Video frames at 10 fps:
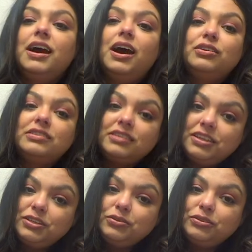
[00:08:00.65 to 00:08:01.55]
I'll see
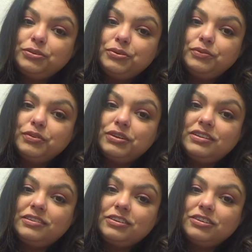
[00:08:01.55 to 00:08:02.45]
you soon for
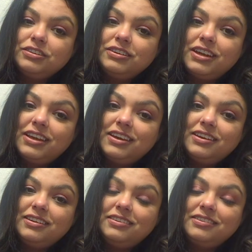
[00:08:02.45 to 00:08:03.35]
Easter,
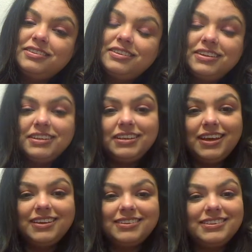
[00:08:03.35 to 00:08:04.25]
and
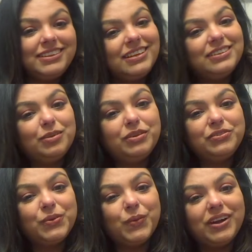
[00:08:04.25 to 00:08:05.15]
yeah, thanks so much
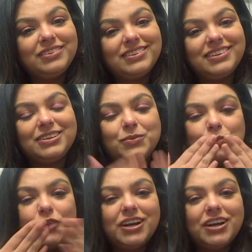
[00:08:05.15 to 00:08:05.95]
for watching.